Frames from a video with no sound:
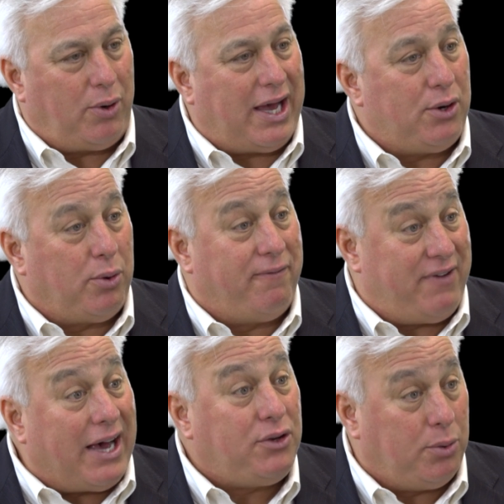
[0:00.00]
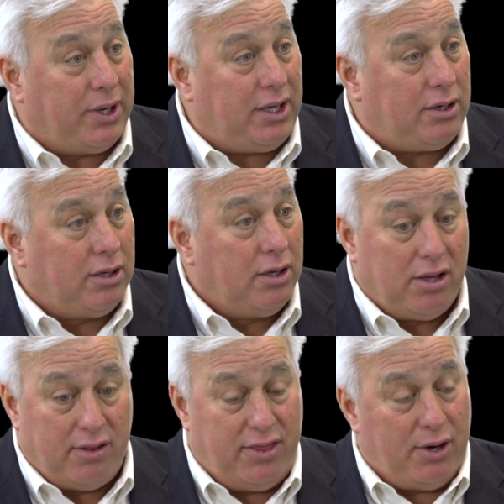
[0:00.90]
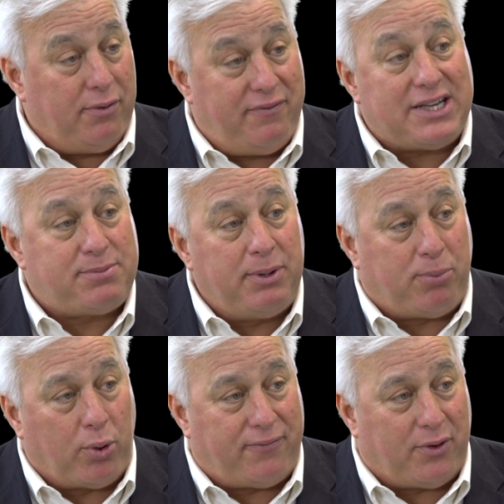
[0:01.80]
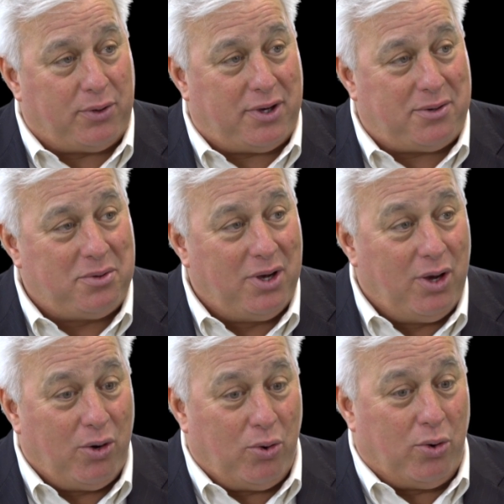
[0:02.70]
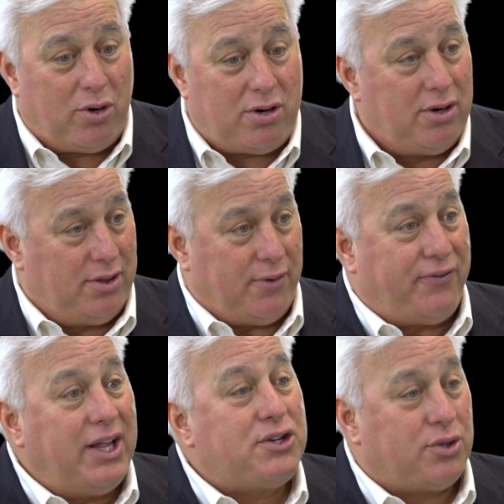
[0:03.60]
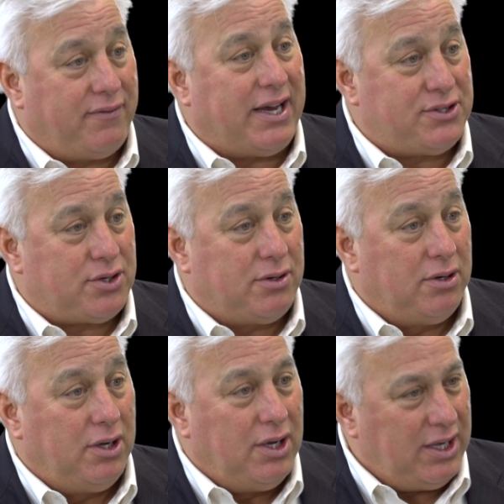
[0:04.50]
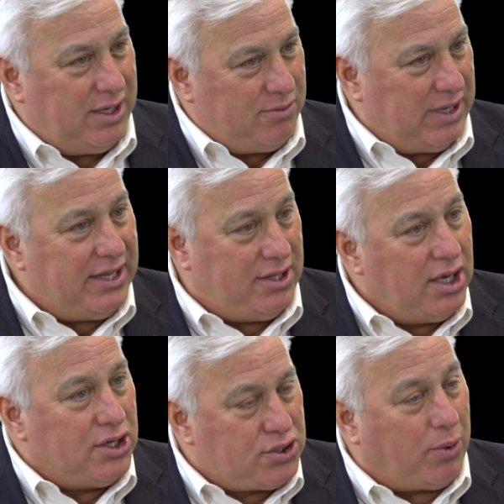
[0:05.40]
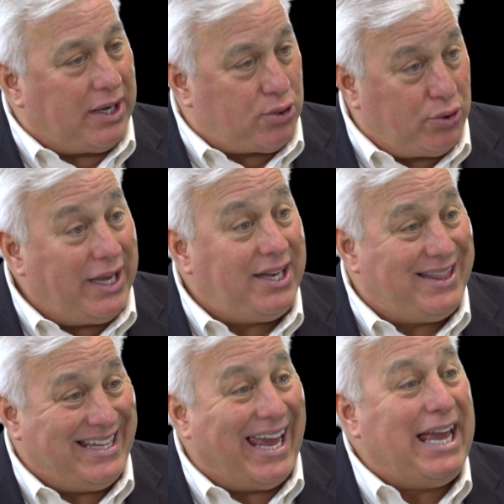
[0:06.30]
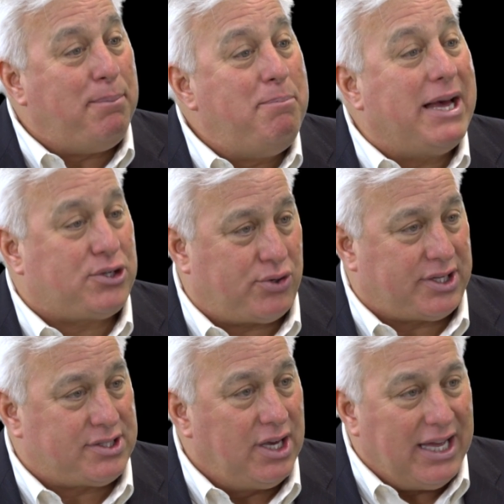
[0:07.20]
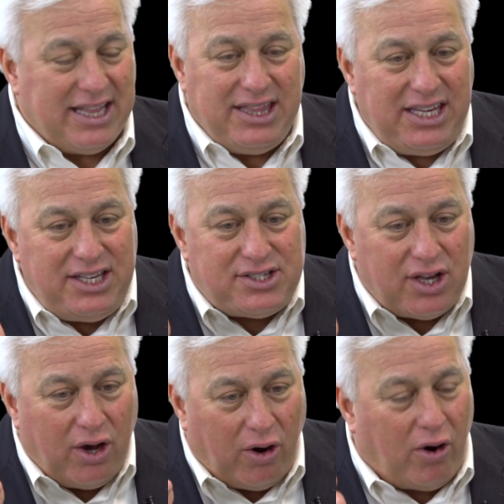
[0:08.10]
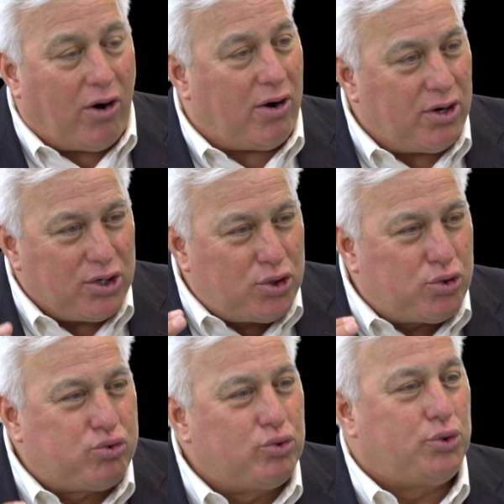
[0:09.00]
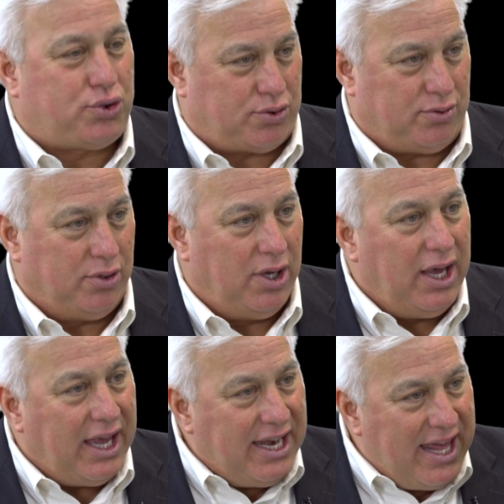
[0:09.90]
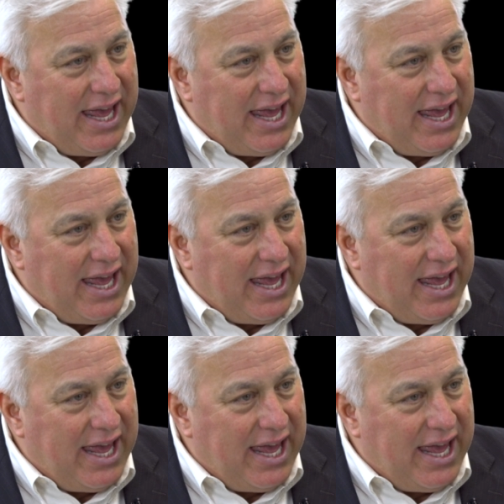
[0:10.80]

how to evaluate their investment portfolio or their financial advisor. You know, and so I created the 8 metrics, and these are crucial. And